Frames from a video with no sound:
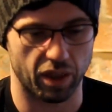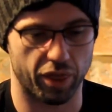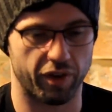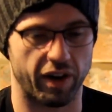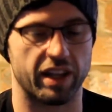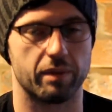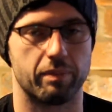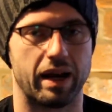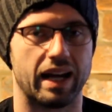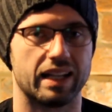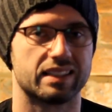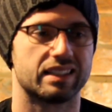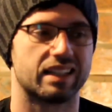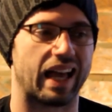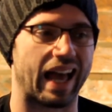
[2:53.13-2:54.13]
threaten the
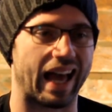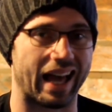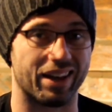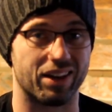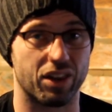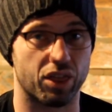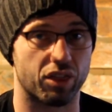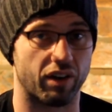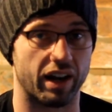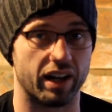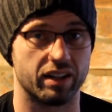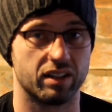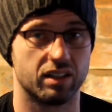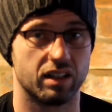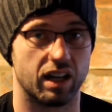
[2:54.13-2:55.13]
pass and
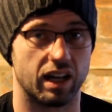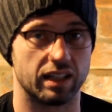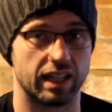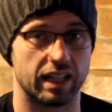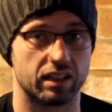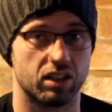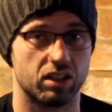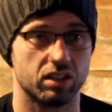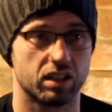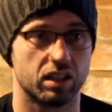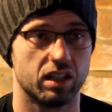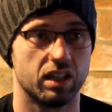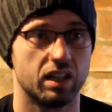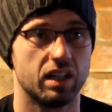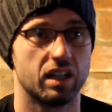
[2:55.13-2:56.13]
threaten a leg lock,
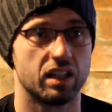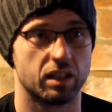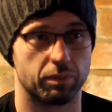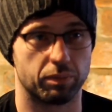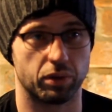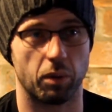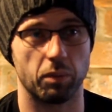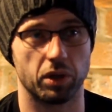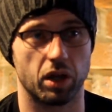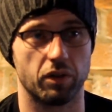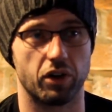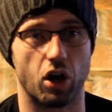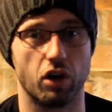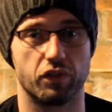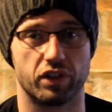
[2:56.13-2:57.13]
they're probably going
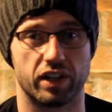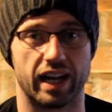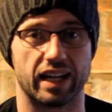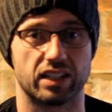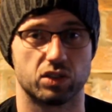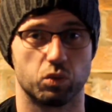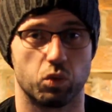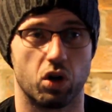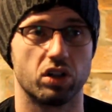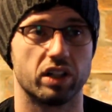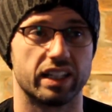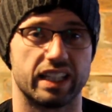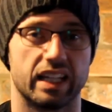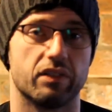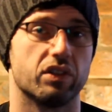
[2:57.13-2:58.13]
to overreact to one
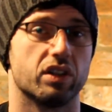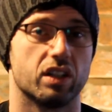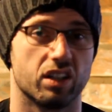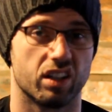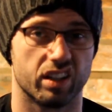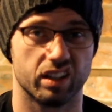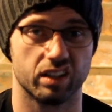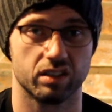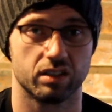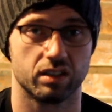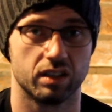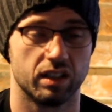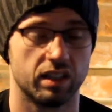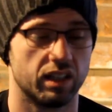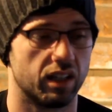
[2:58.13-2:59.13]
and give you the other.
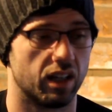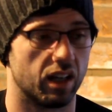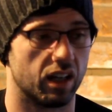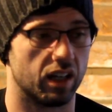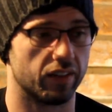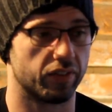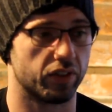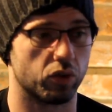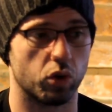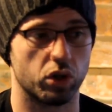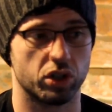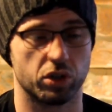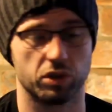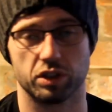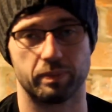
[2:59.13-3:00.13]
If all
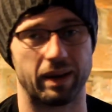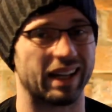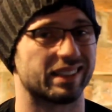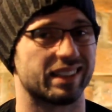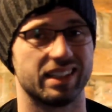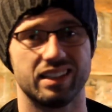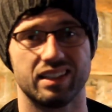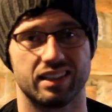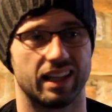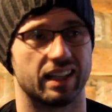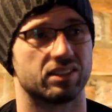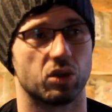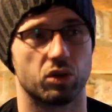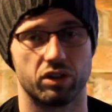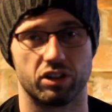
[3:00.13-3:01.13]
you're doing is passing,
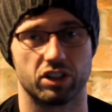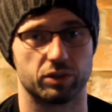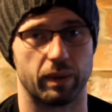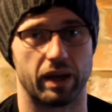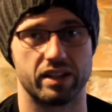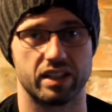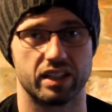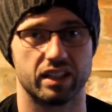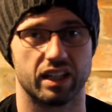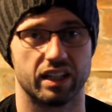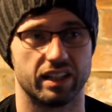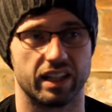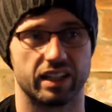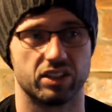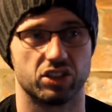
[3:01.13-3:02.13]
that's all they're expecting,
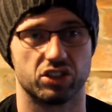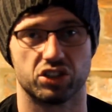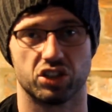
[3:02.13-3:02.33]
and they can just